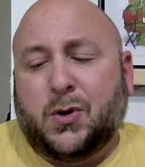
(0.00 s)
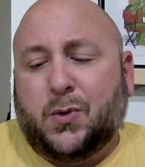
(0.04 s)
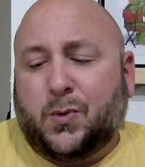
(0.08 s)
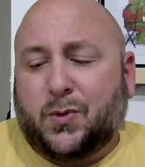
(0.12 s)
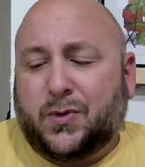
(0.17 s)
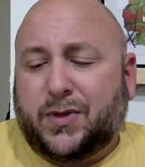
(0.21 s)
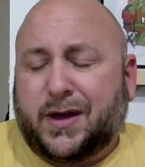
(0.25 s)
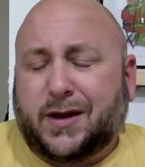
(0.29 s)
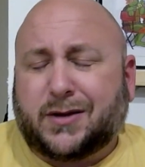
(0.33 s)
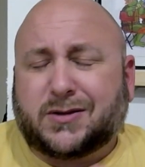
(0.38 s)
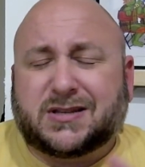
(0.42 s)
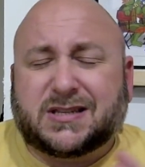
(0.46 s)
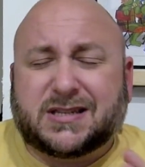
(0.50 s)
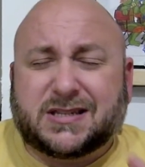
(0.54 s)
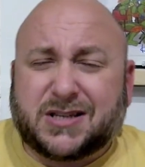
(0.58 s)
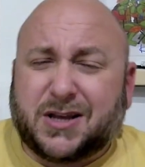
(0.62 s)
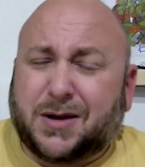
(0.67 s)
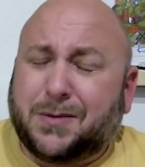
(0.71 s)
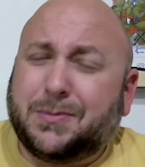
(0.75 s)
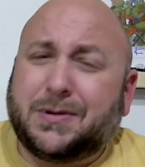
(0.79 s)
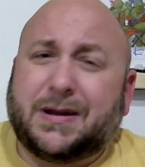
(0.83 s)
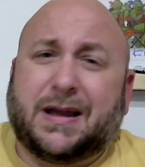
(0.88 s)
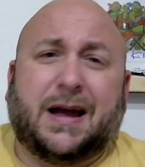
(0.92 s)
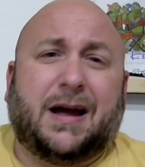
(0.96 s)
without
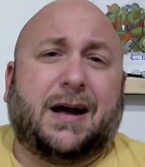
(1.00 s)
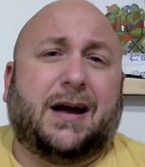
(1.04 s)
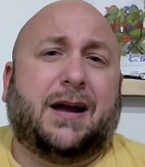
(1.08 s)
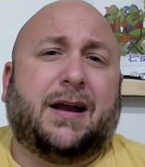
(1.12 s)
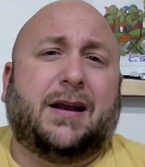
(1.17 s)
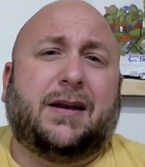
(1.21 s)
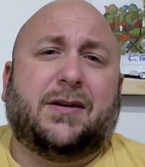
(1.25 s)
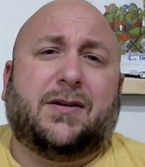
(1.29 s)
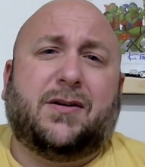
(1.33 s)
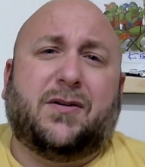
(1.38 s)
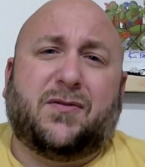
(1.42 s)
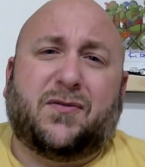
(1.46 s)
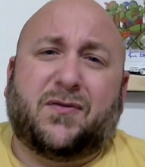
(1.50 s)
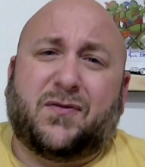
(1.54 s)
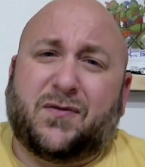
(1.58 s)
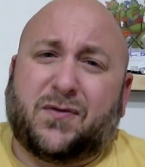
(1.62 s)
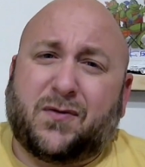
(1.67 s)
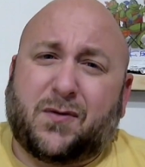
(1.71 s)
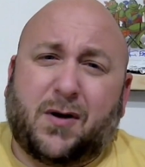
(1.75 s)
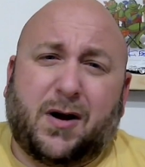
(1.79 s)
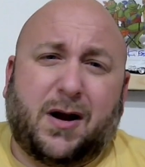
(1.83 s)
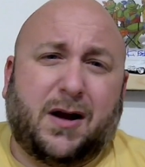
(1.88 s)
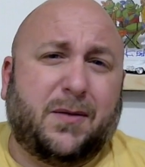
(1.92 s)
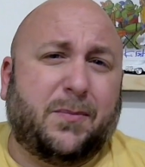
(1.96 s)
some kind of
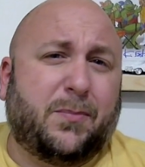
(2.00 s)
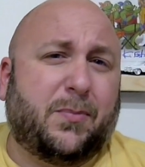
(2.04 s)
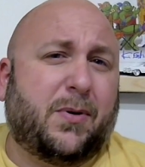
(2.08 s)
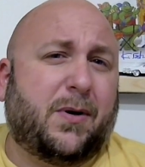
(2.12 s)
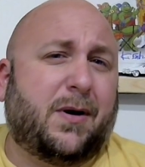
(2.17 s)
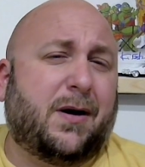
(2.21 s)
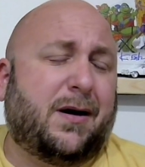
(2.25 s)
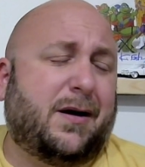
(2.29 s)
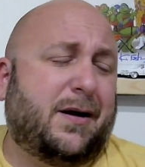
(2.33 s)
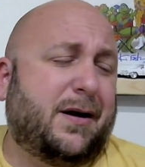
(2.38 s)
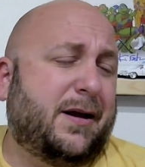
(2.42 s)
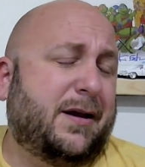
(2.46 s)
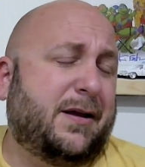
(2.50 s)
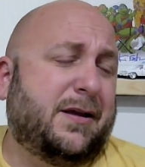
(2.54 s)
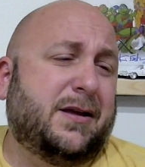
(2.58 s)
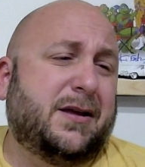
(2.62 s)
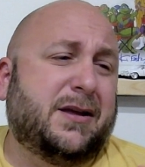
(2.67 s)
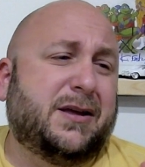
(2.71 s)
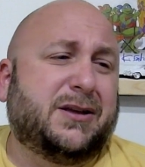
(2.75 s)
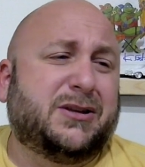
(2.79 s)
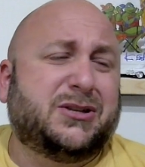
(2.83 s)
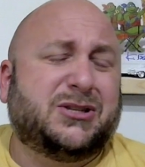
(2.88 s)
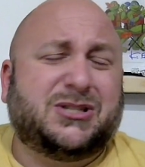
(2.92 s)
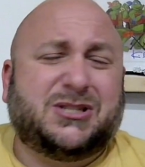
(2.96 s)
fried pie,
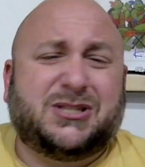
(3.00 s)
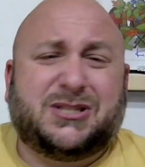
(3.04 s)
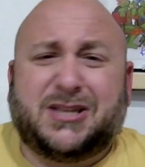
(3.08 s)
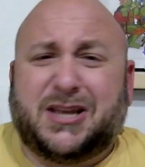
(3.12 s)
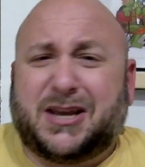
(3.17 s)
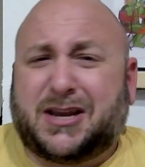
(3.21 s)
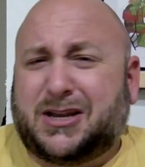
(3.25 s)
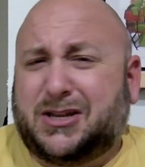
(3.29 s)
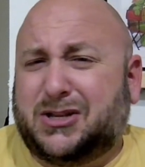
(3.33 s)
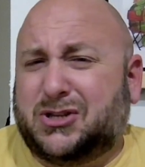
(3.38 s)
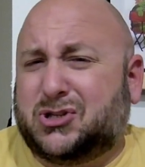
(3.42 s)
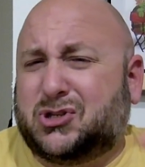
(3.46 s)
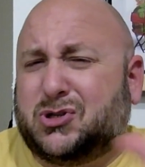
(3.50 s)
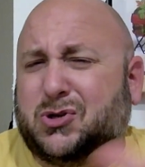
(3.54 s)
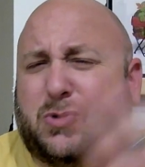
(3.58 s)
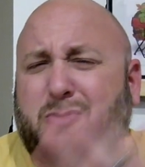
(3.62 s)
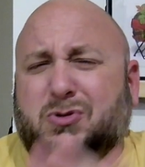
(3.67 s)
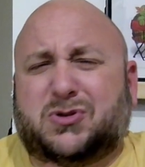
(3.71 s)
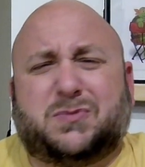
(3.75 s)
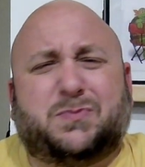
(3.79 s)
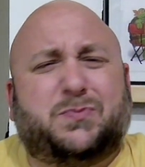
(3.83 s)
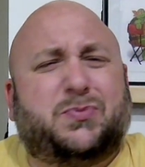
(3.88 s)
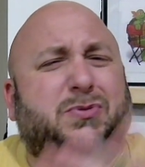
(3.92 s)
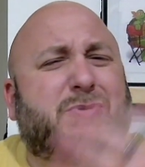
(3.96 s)
second in
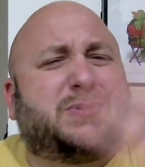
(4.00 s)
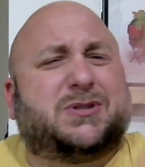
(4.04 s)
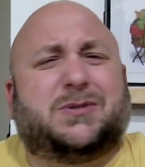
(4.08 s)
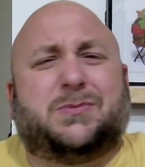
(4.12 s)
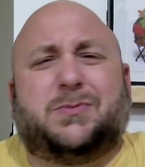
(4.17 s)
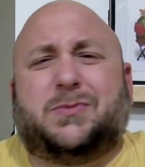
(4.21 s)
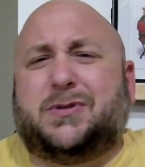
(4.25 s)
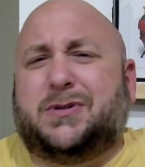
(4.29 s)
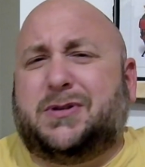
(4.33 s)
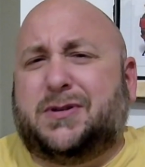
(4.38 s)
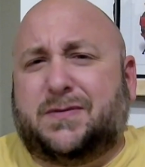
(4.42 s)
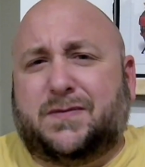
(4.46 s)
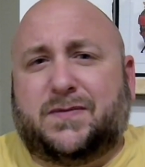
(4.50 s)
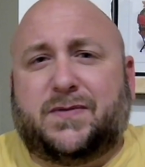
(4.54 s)
Charles Books and Million